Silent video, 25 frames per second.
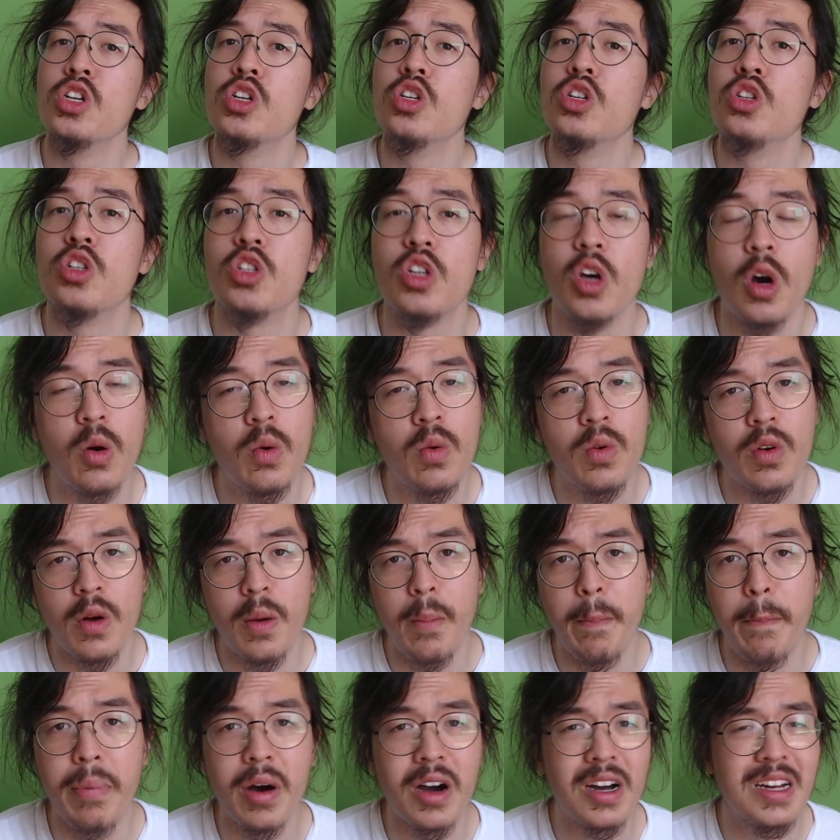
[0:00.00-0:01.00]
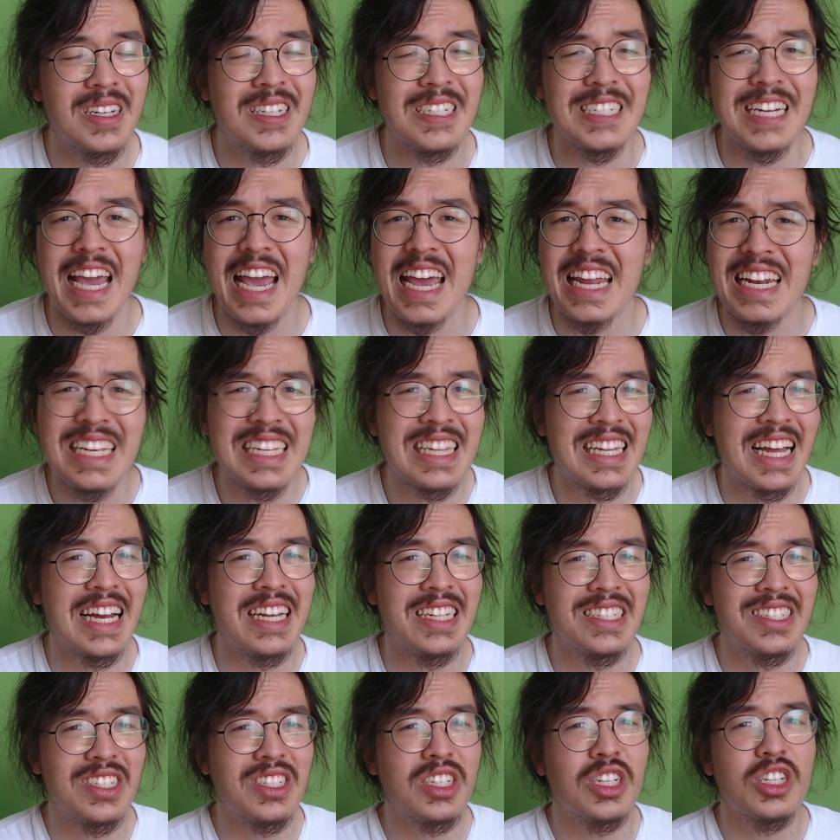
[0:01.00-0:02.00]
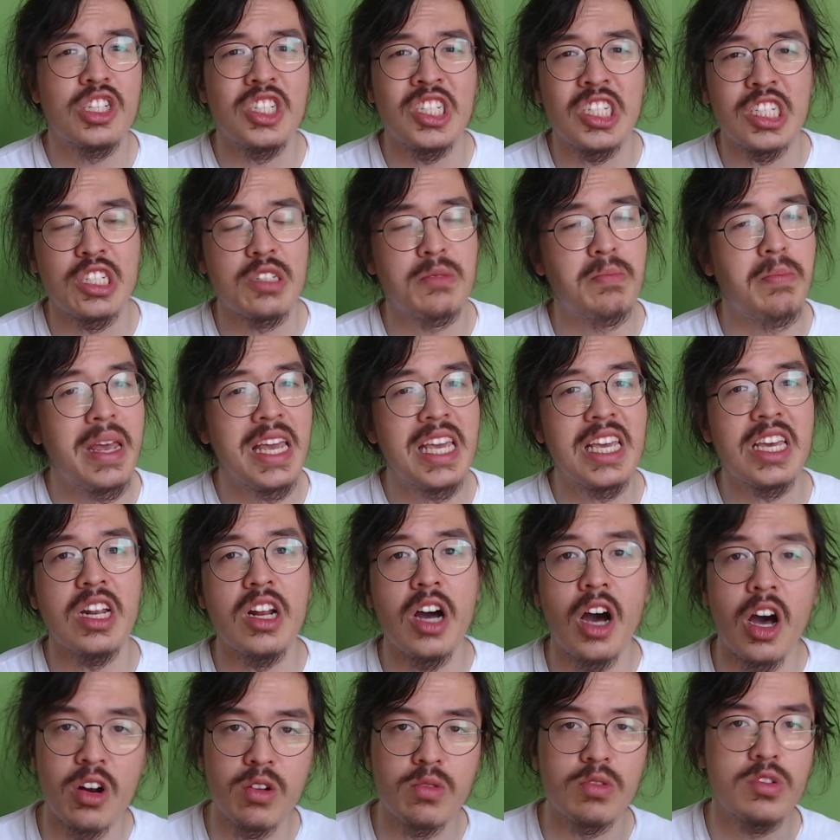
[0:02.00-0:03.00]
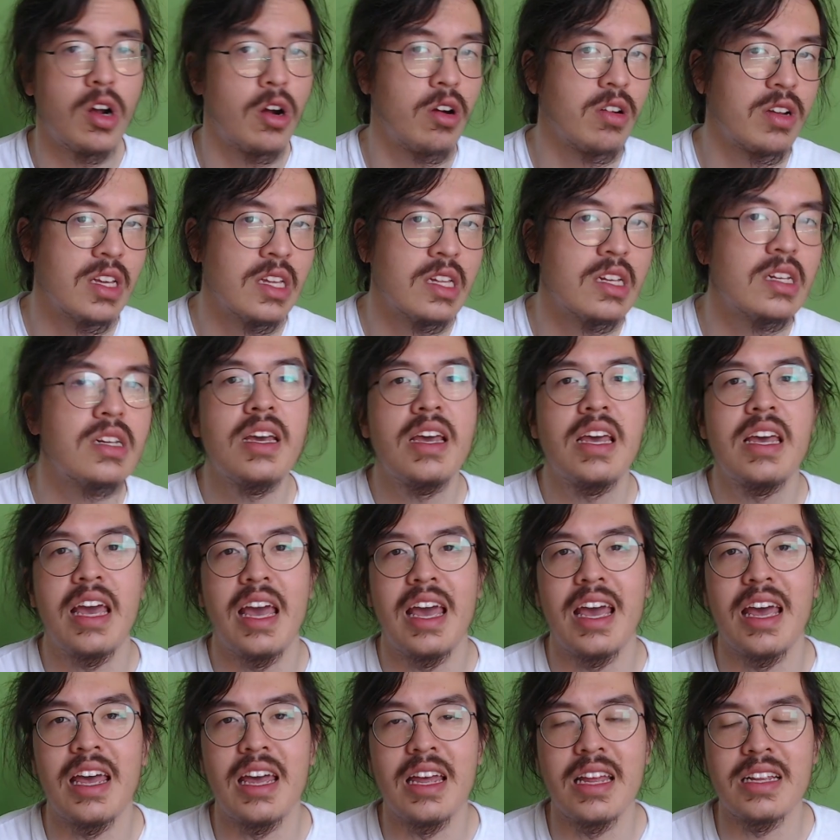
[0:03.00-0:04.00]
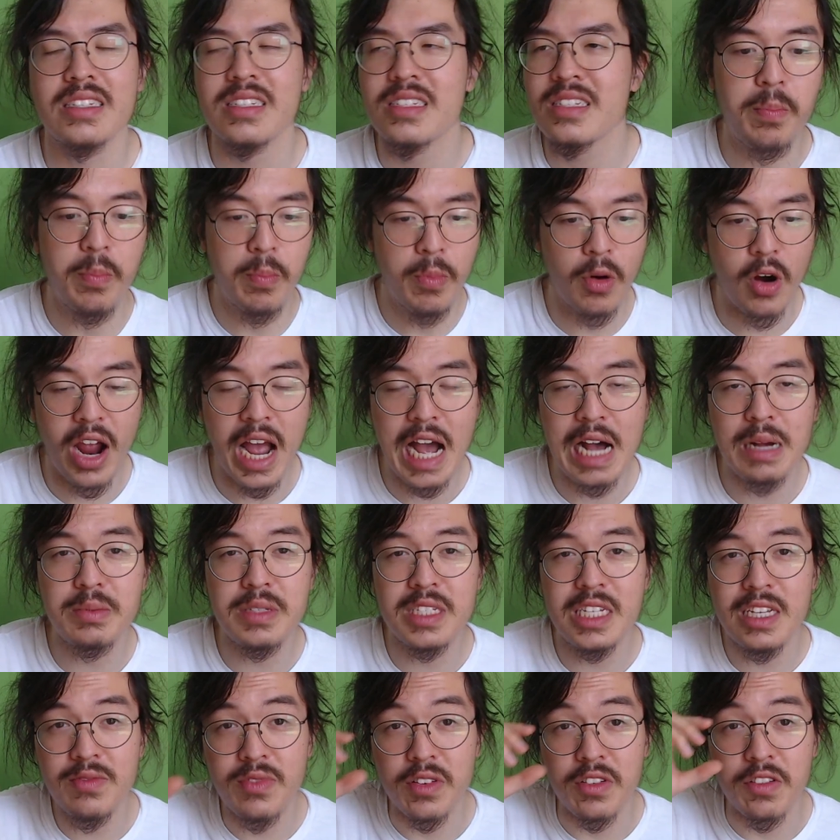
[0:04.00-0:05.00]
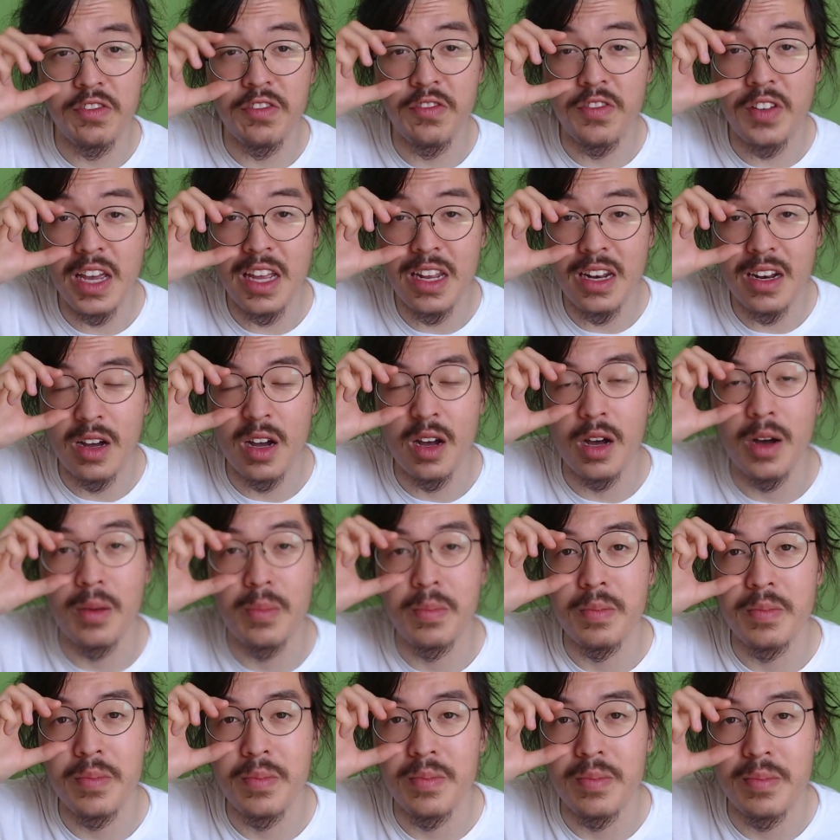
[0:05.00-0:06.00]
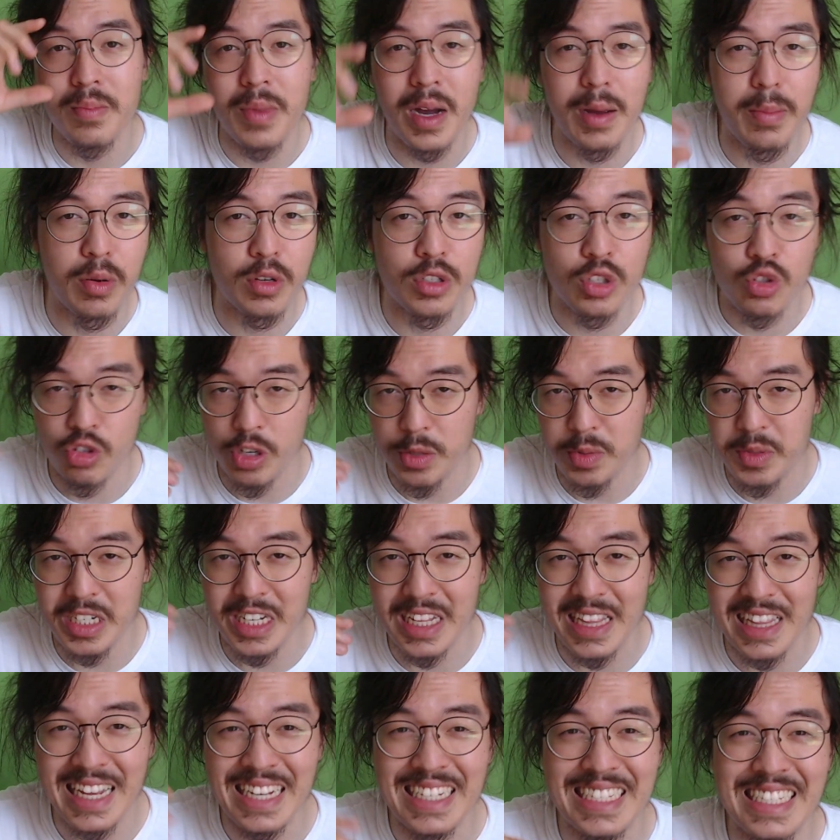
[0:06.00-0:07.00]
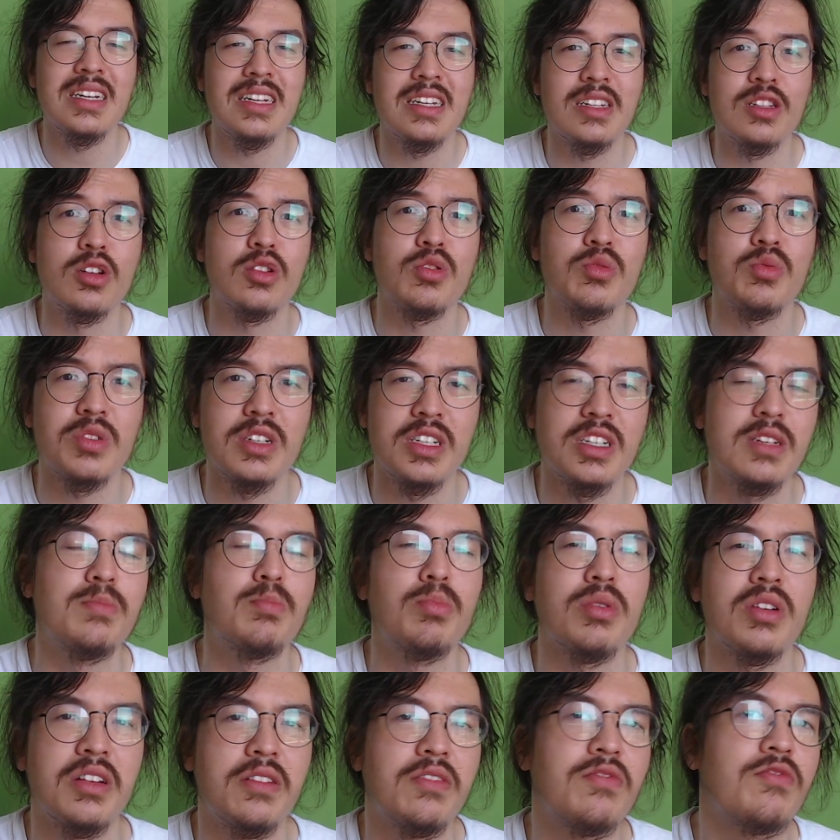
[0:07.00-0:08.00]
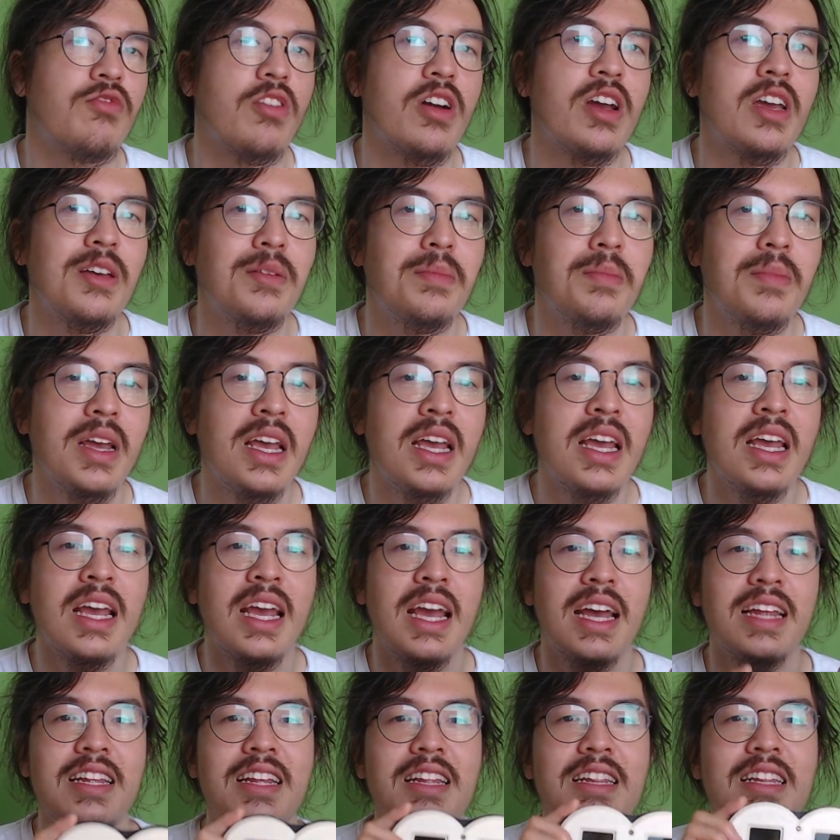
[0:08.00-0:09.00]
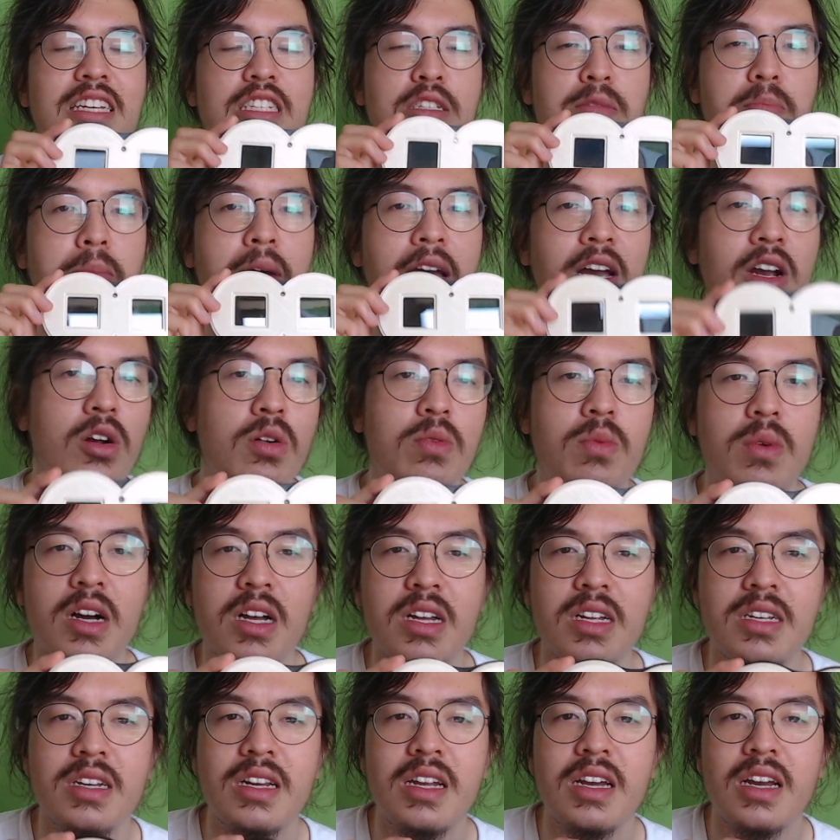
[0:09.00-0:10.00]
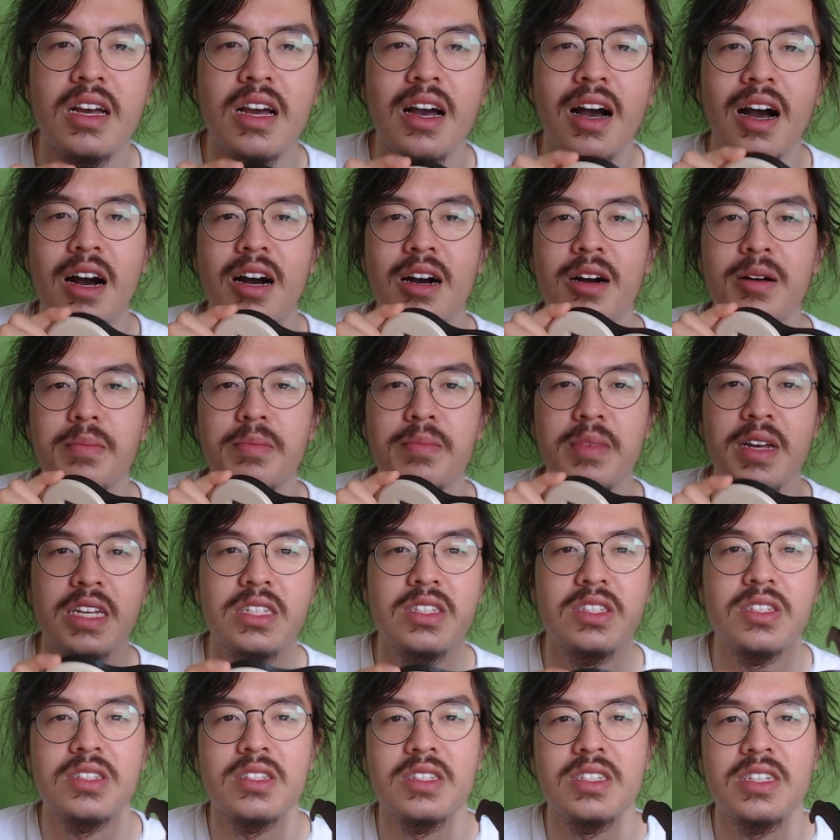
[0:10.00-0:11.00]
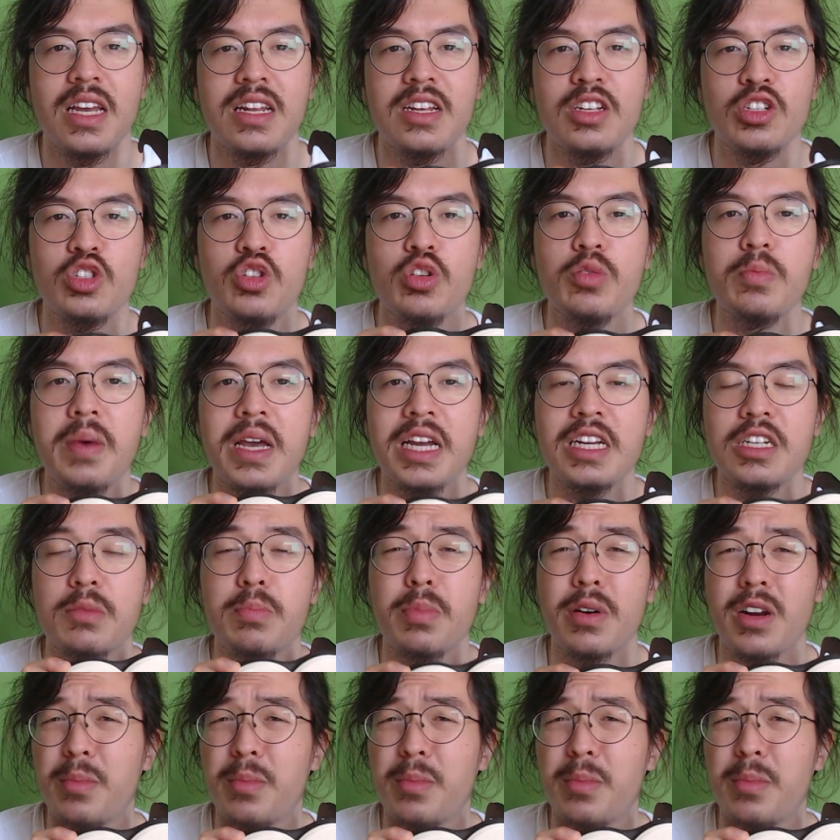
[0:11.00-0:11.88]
Don't put in any lights, just make it auto darken, and perhaps even fit my prescription lens in the 3D printed frame. And then this bigger one, it's getting too big to put on